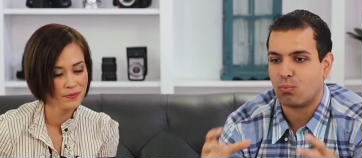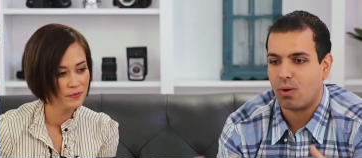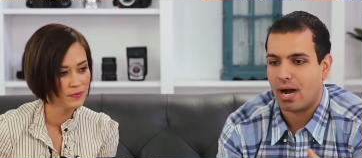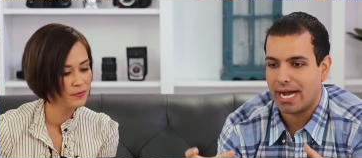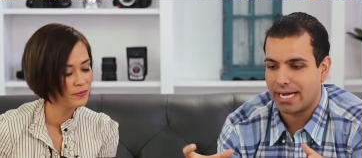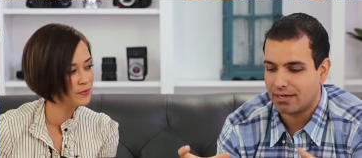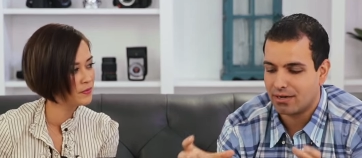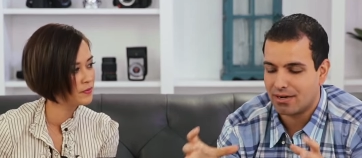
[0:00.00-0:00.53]

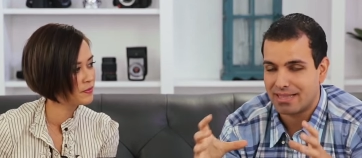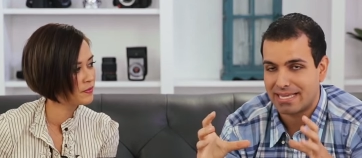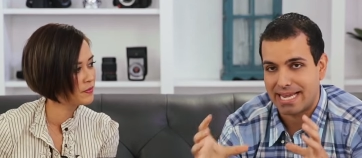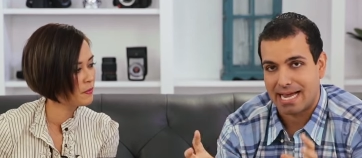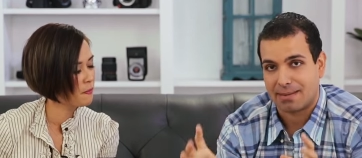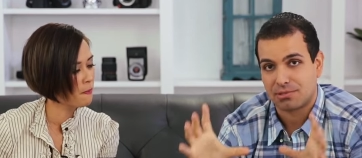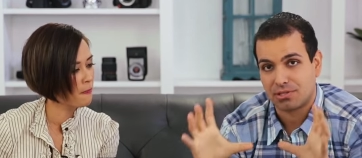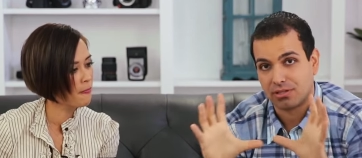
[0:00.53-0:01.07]
Speaker 1: wider
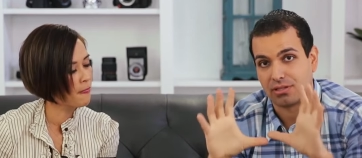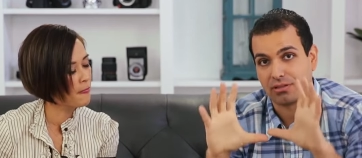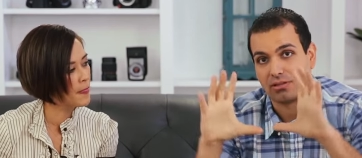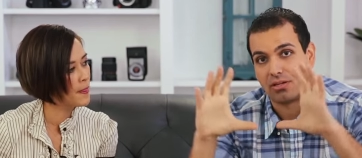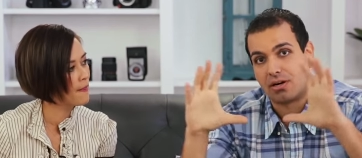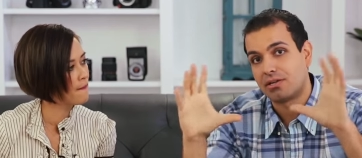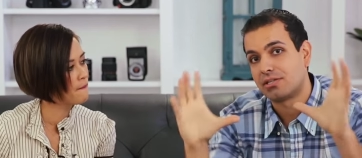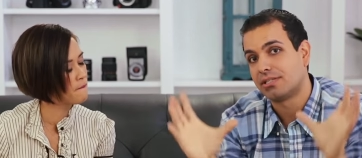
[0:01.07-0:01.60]
the aperture, the
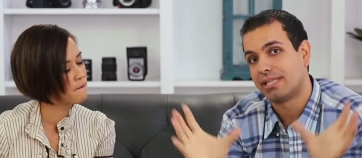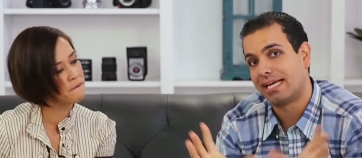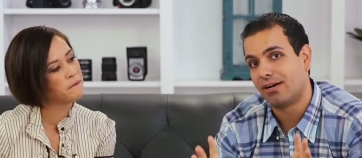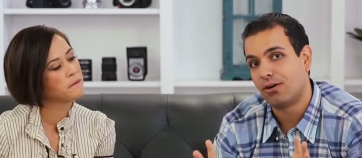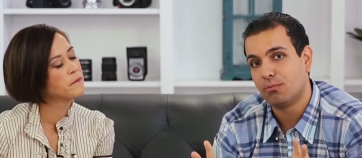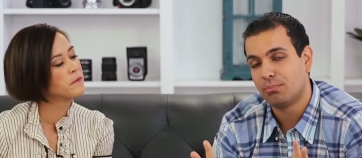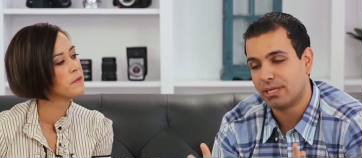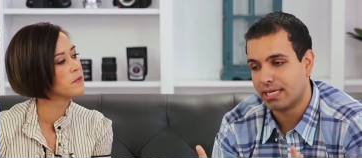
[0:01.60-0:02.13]
larger
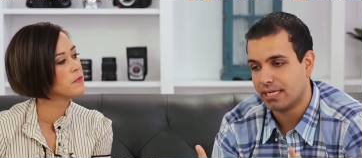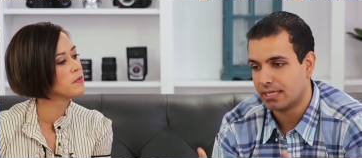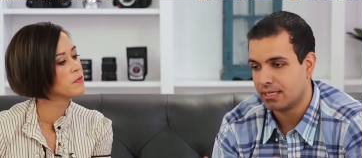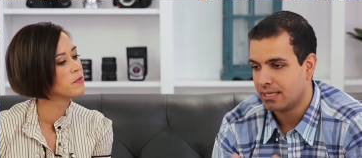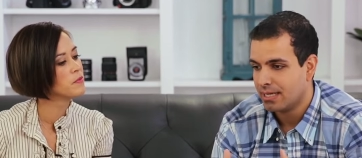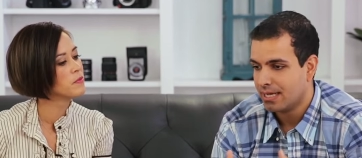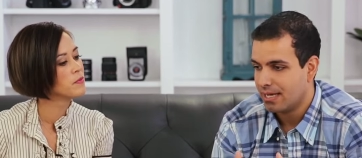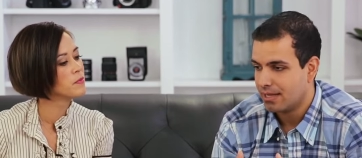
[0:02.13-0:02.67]
that
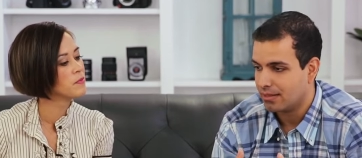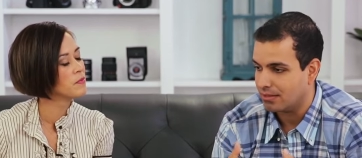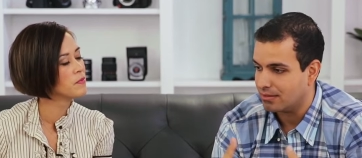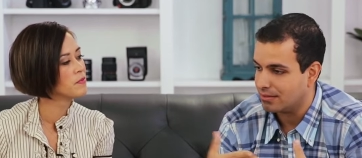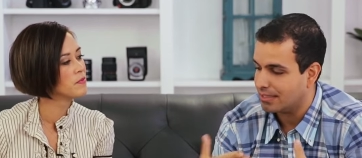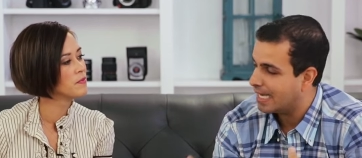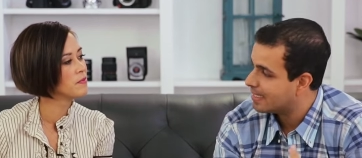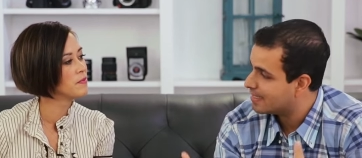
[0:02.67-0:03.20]
opening,
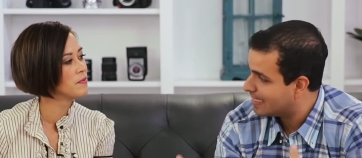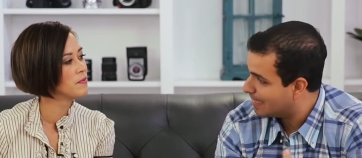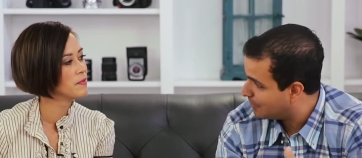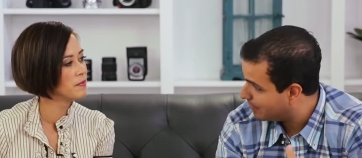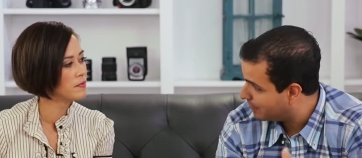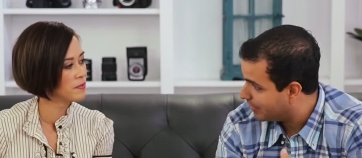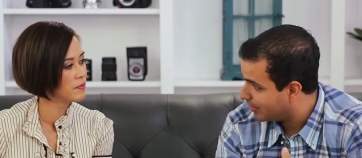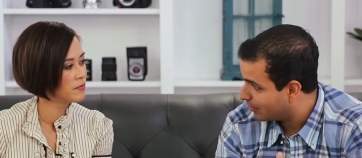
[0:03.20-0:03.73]
the less
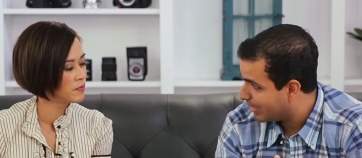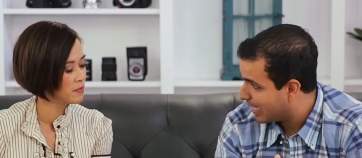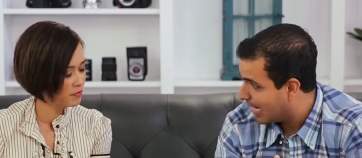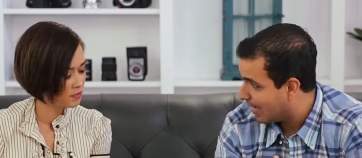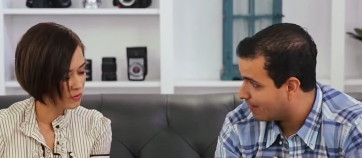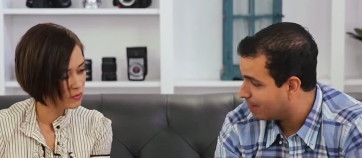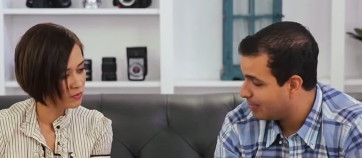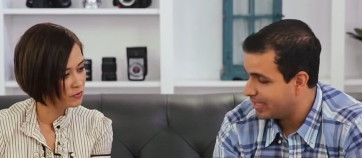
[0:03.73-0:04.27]
depth of field we
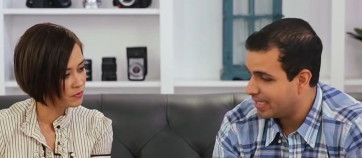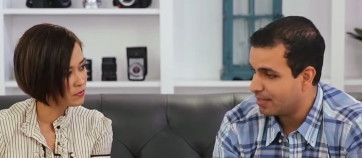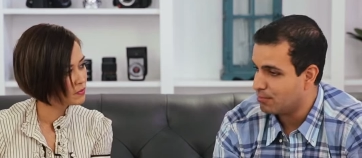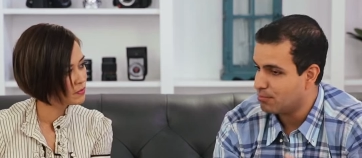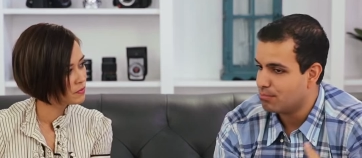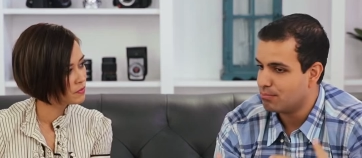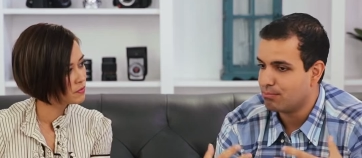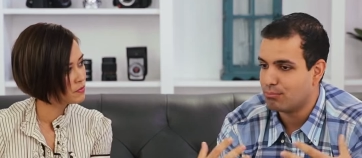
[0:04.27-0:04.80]
have,
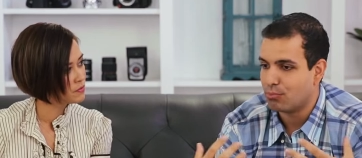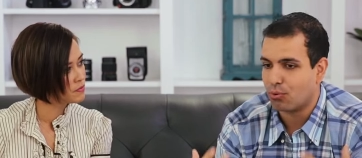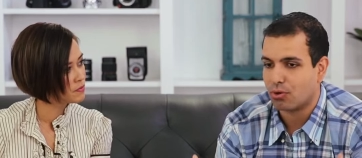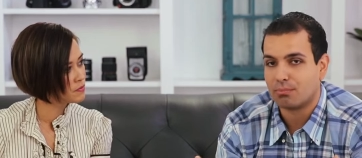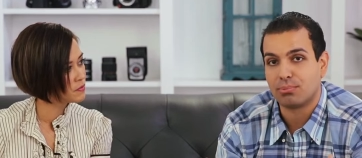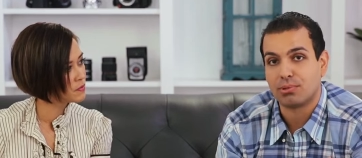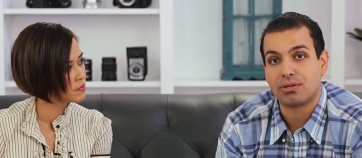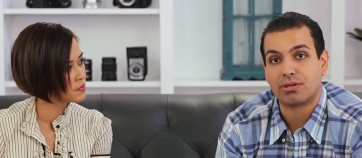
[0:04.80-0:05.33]
meaning
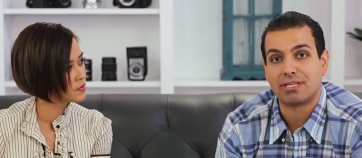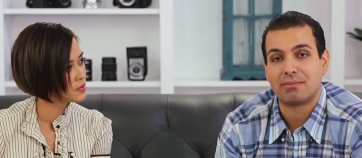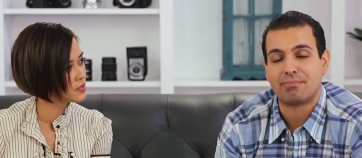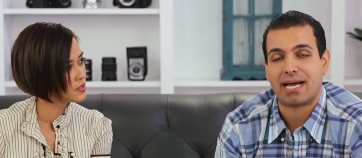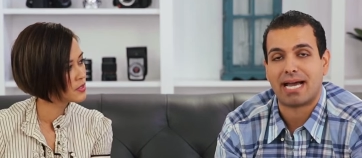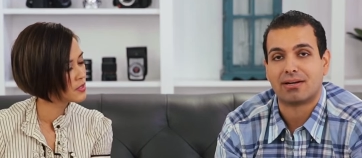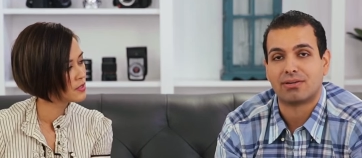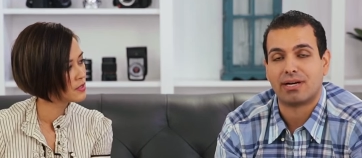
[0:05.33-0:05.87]
more blur in
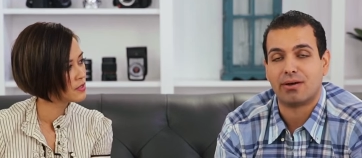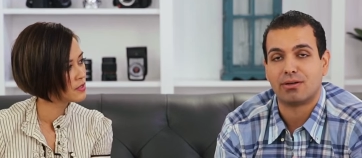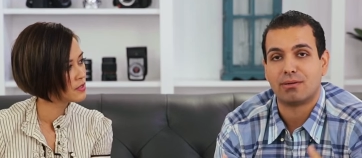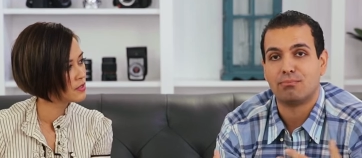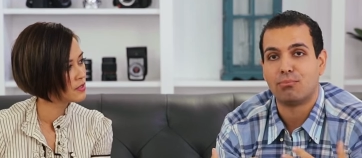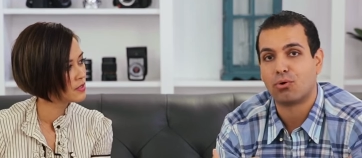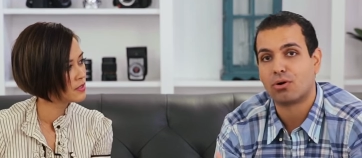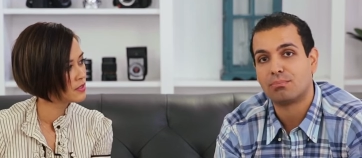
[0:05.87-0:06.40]
the
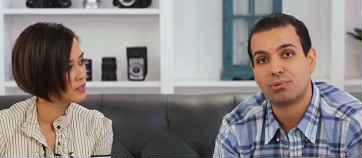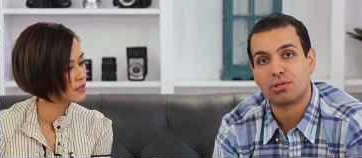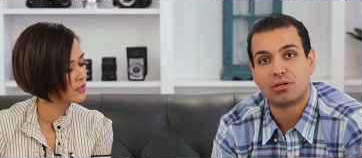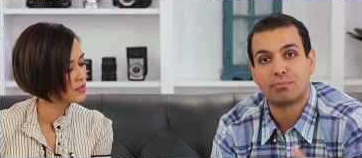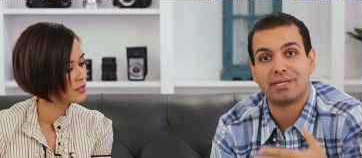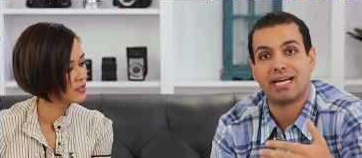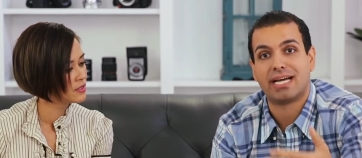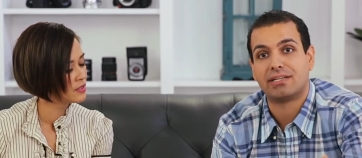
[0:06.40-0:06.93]
background, more
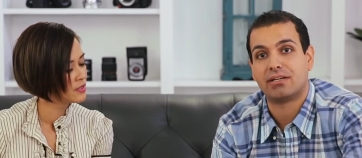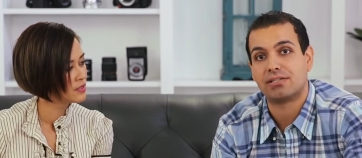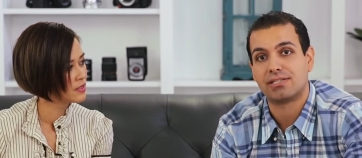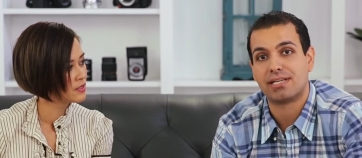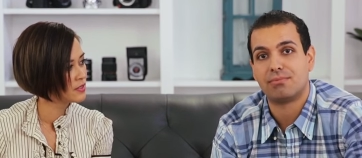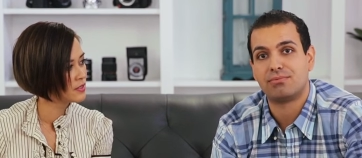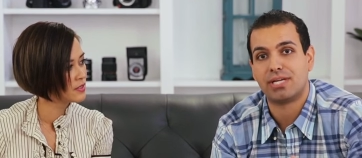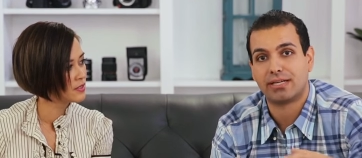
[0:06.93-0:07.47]
blur behind your
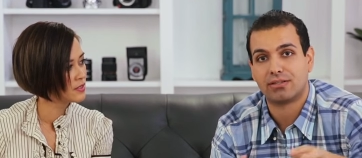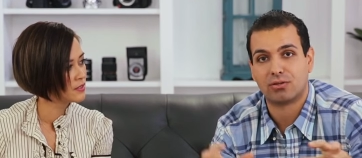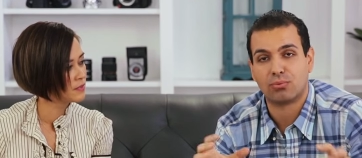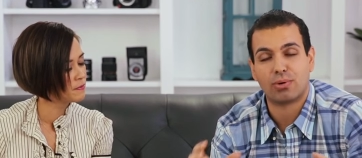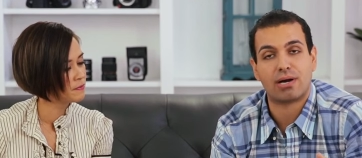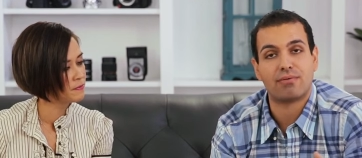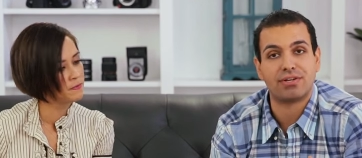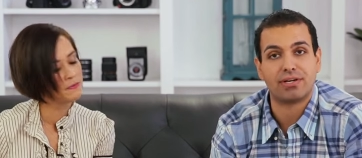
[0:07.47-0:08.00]
subject
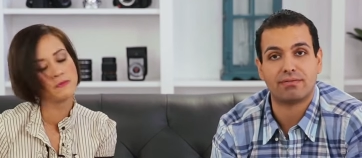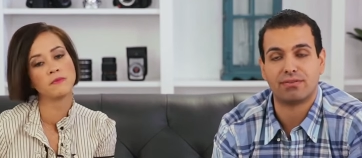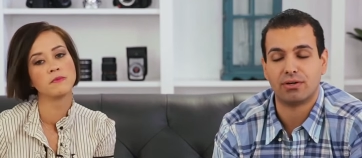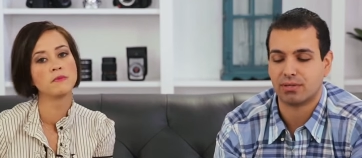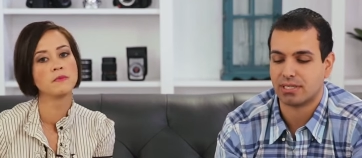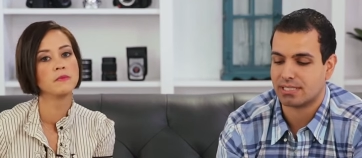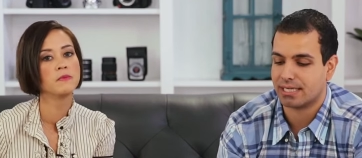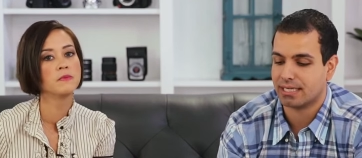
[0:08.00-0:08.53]
or wherever you're
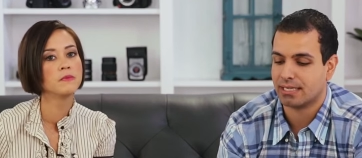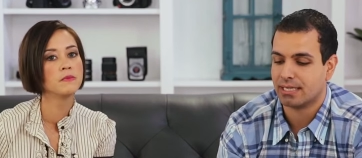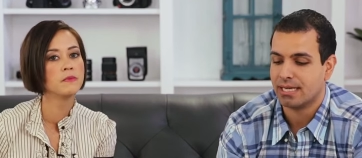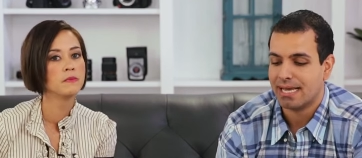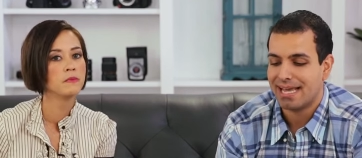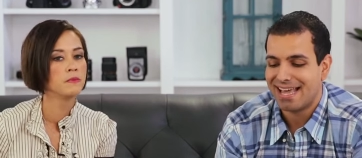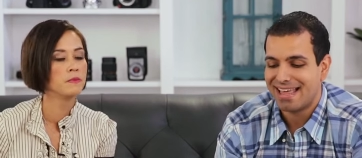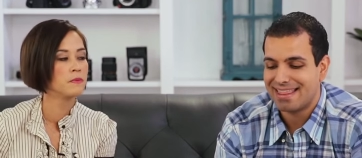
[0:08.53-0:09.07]
focusing.
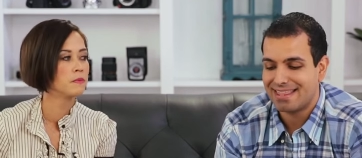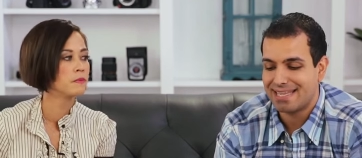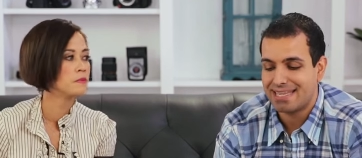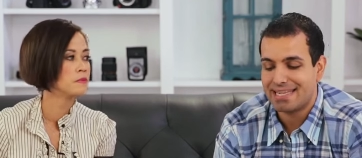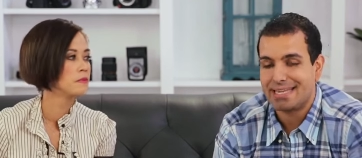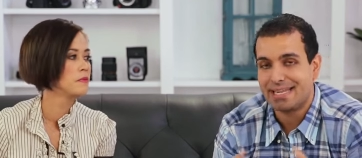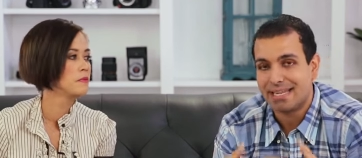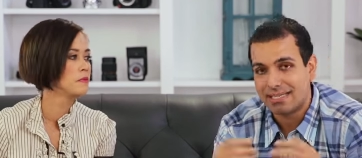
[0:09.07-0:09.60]

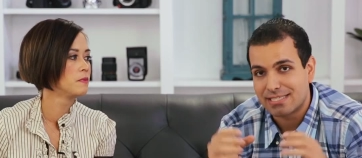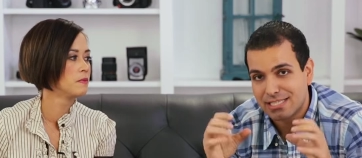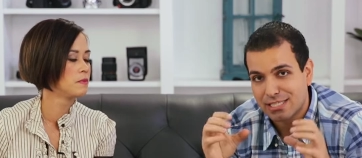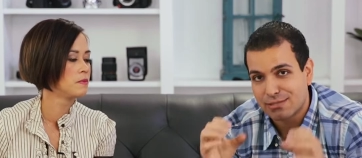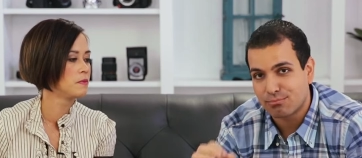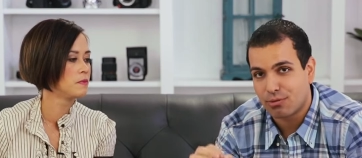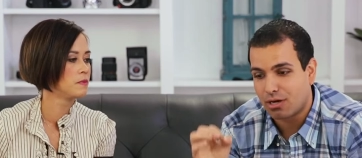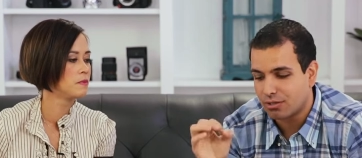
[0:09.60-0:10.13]
The
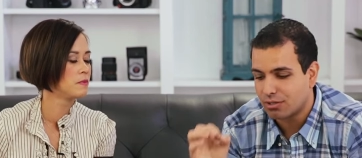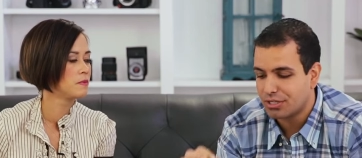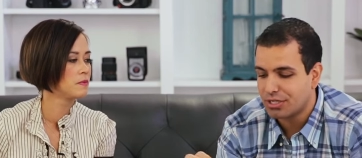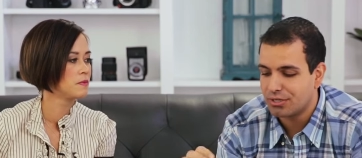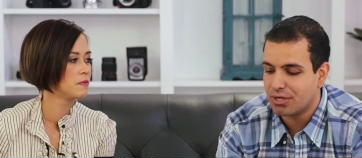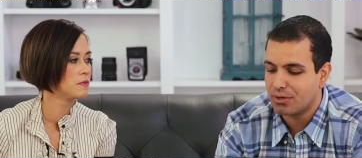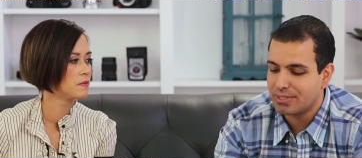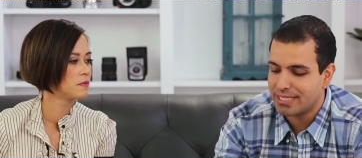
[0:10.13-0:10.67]
smaller
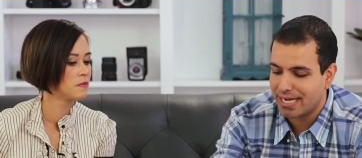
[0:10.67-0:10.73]
you go